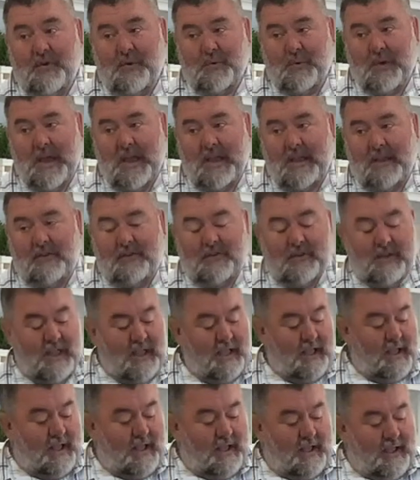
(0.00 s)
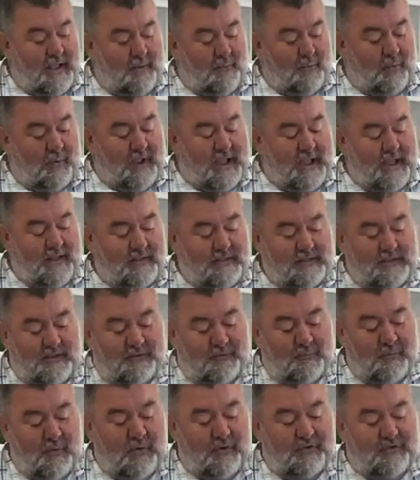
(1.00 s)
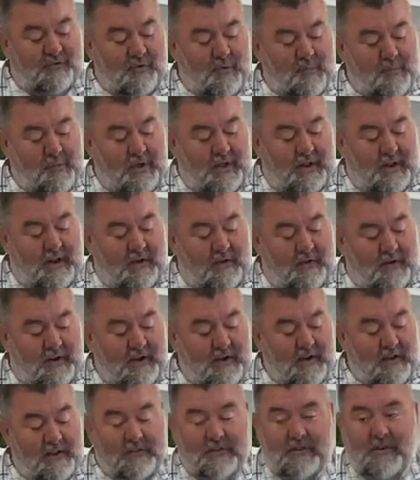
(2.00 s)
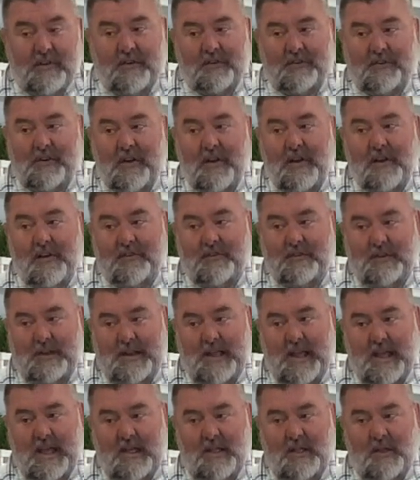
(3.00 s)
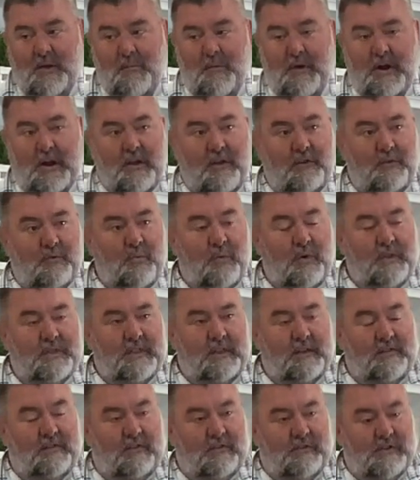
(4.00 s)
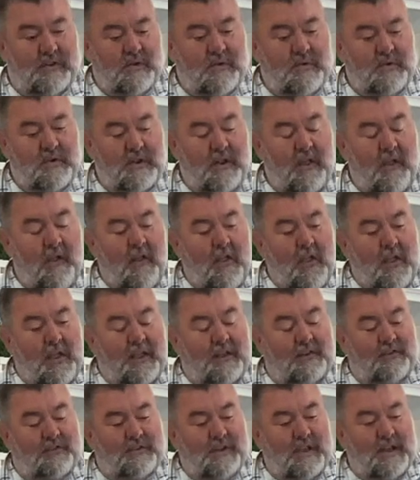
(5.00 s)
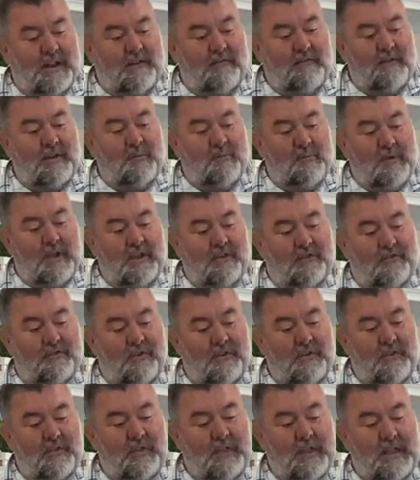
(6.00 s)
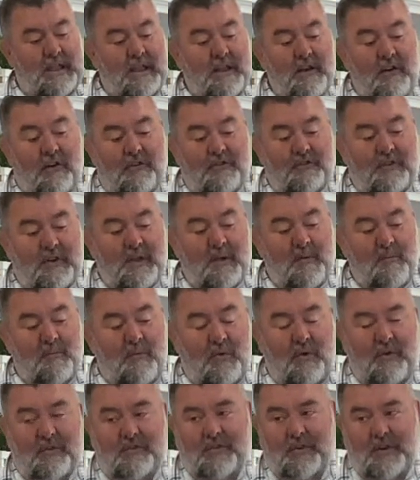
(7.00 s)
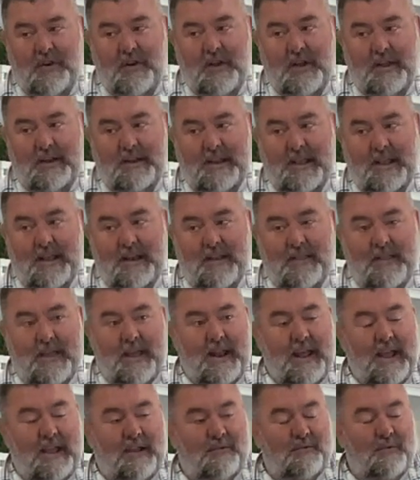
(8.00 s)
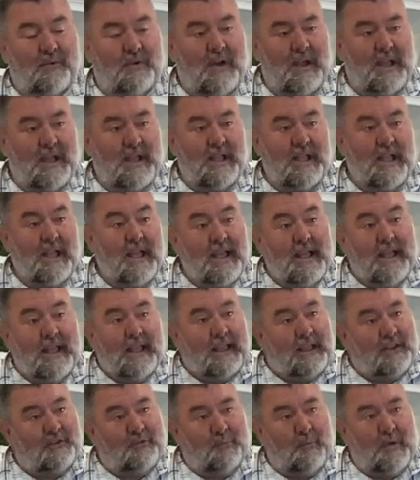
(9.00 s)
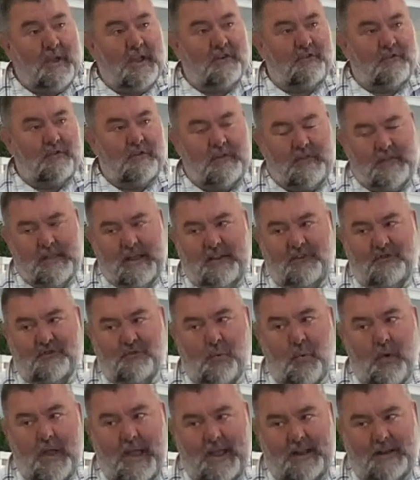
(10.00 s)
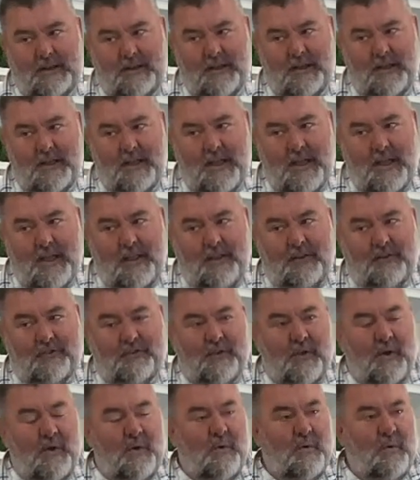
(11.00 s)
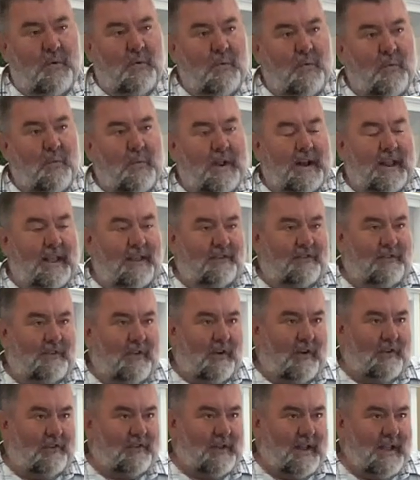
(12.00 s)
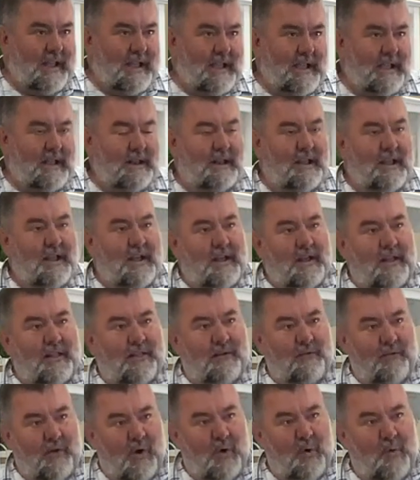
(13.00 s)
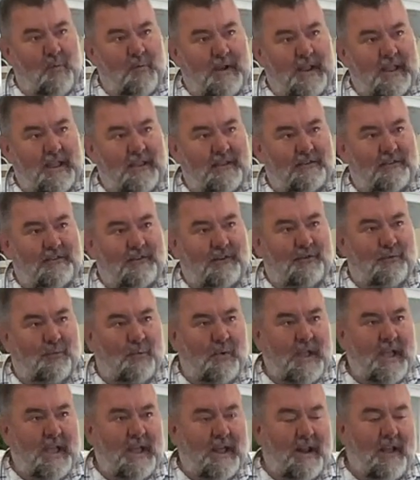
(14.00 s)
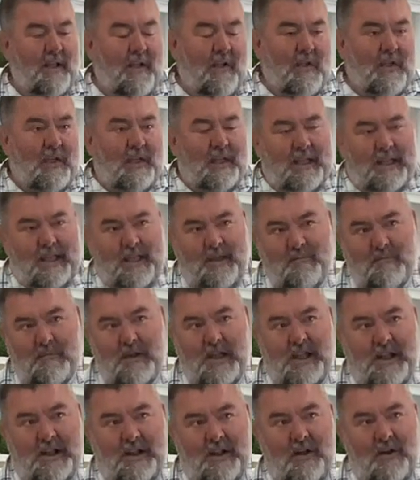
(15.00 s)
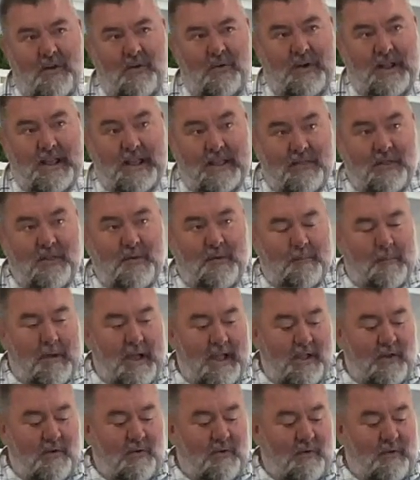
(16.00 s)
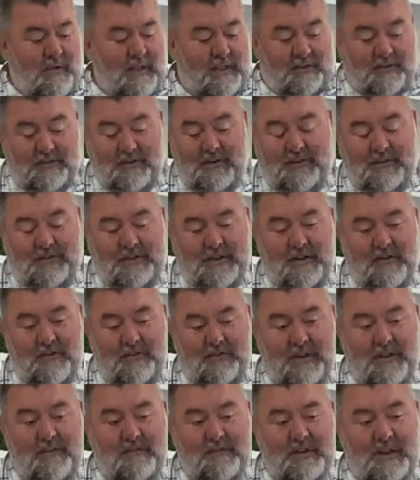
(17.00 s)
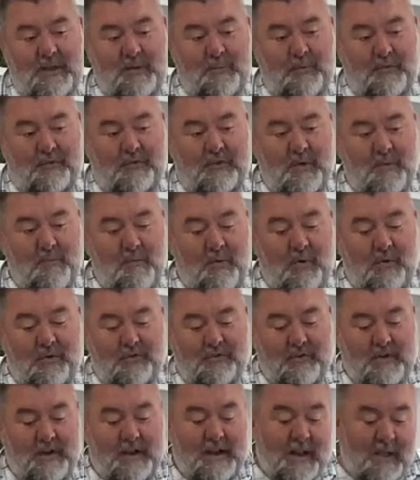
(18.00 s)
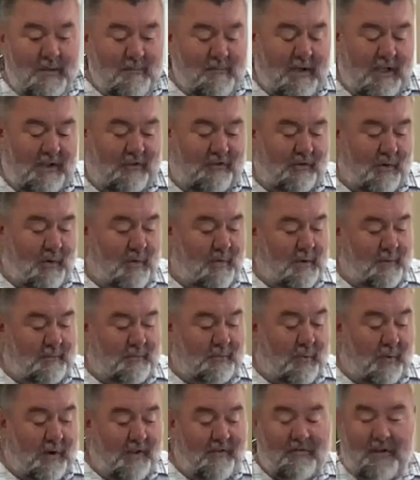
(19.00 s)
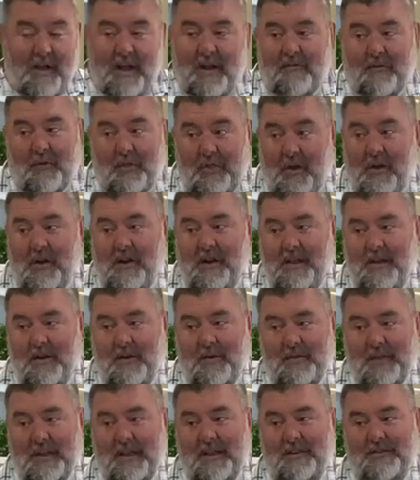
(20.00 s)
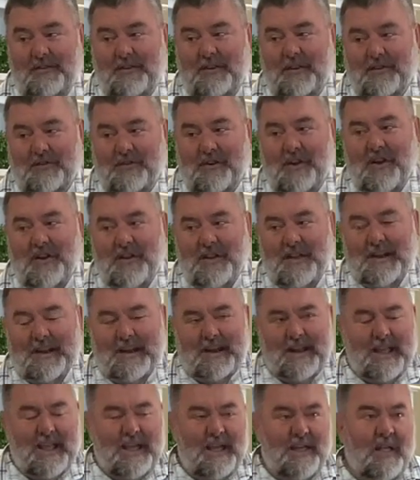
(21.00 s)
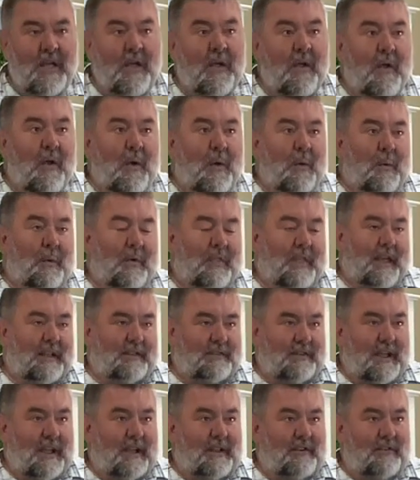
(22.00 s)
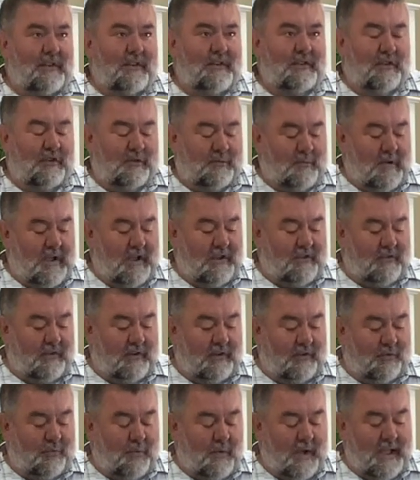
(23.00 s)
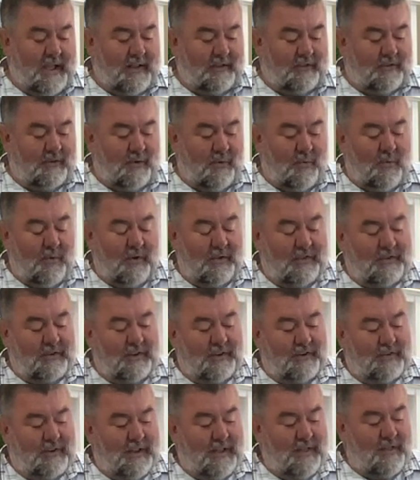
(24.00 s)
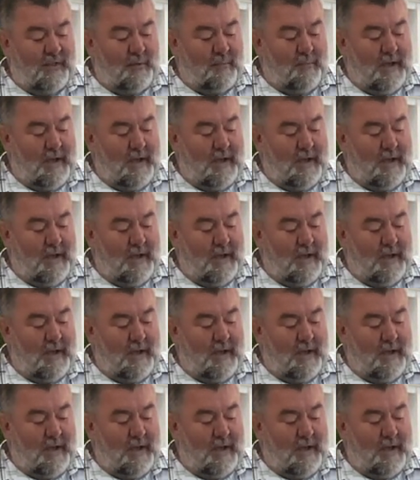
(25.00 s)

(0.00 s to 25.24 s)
few days, and we hit this moisture button on here, it's going to scare us to death because what this is doing, instead of it measuring the inner stem moisture content of that actual hay, it's measuring that sweat. So when it starts to heat, the roll begins to sweat. It may have gone in the bale at 16 or 17% moisture, and it may show up 25 or 30 on this and it scare you to death when that's actually just measuring sweat. So once it's in the